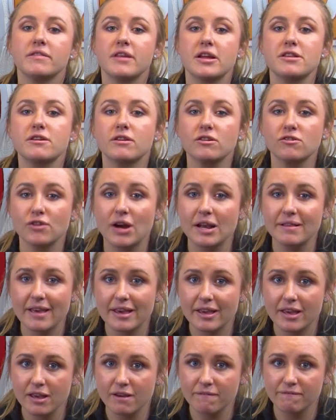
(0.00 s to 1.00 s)
then you can try
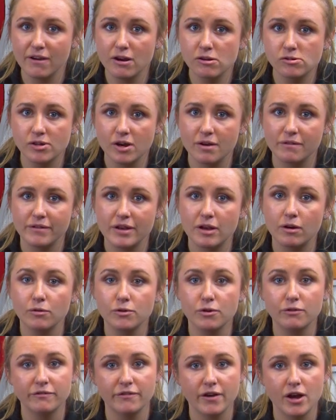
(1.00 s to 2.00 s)
taking a photo of it on
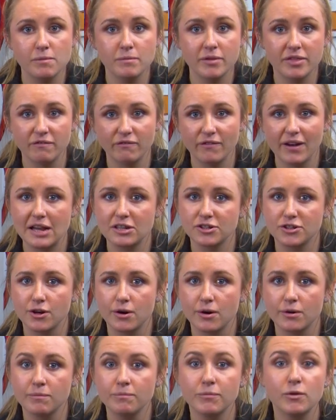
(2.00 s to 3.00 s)
your phone with the flash
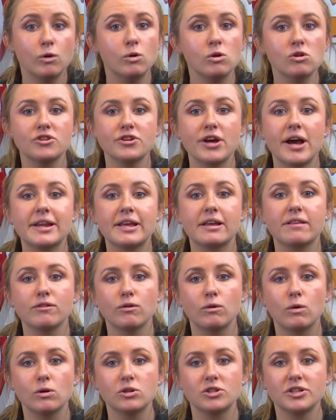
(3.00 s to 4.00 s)
on or shining a
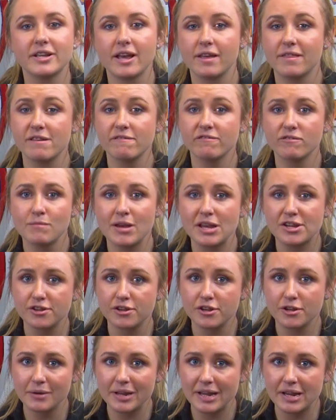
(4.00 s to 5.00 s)
torch to get the
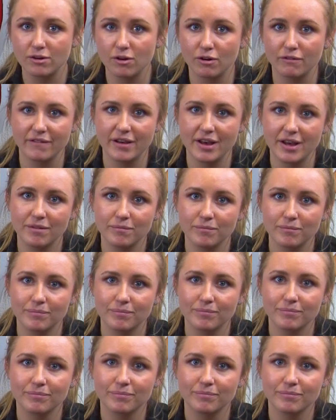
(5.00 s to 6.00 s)
information you need off it.
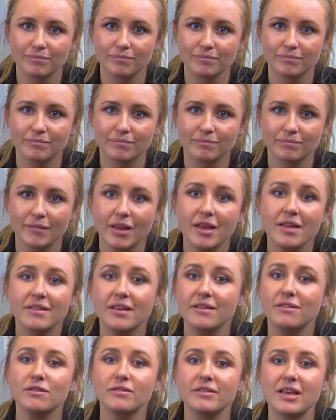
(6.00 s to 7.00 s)

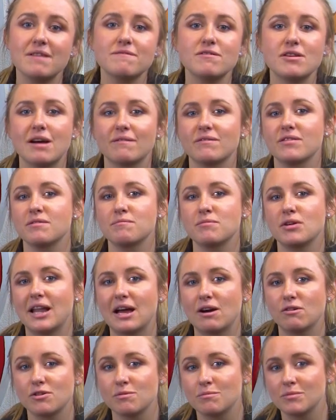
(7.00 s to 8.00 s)
This will save you having to pull
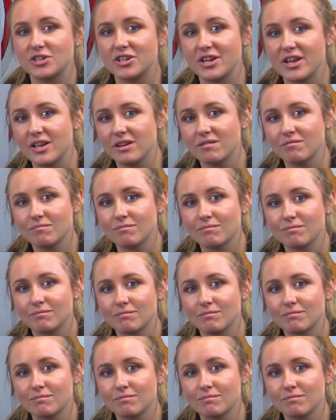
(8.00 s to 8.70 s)
out your machine.